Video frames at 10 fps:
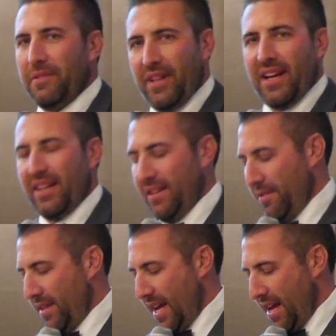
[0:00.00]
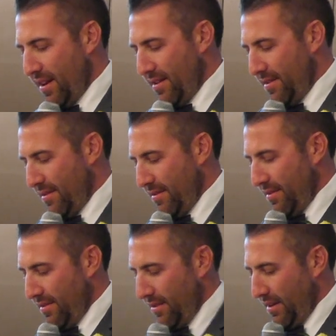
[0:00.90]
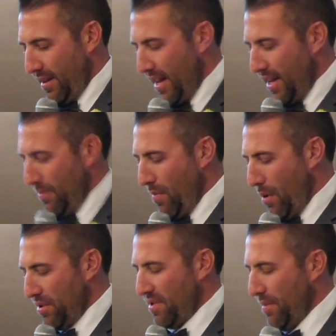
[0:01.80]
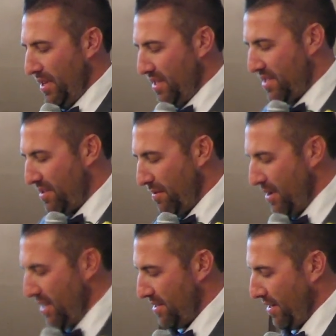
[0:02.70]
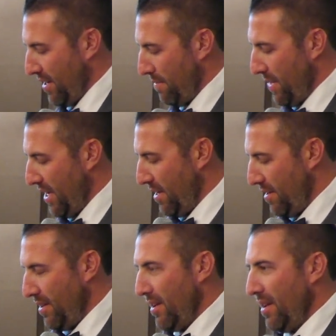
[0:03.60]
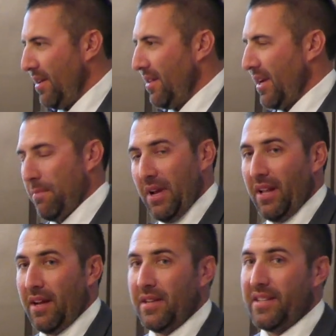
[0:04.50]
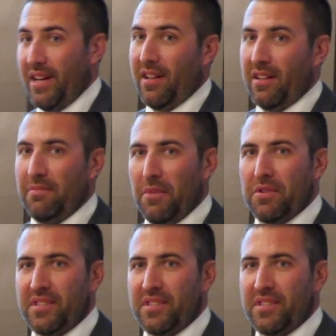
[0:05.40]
do that, and do that, and any roast-worthy stories are gonna be, like, I'm not allowed to tell